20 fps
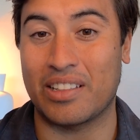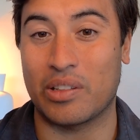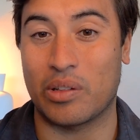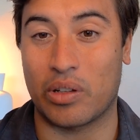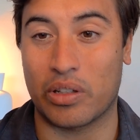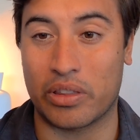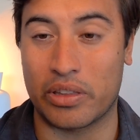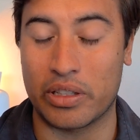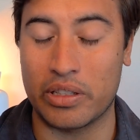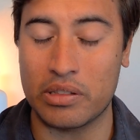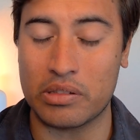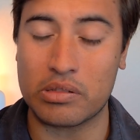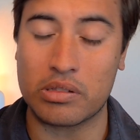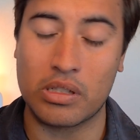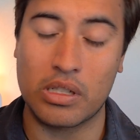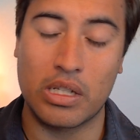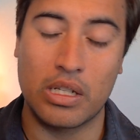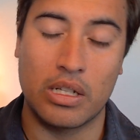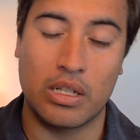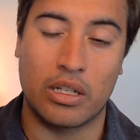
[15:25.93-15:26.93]
like this
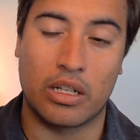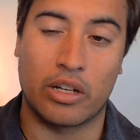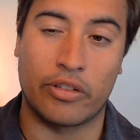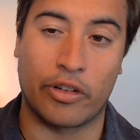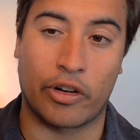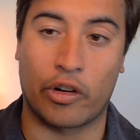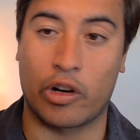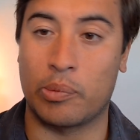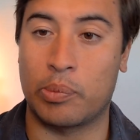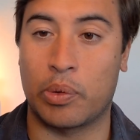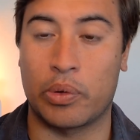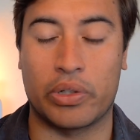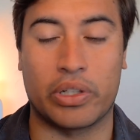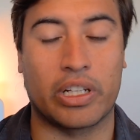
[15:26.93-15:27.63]
are very important.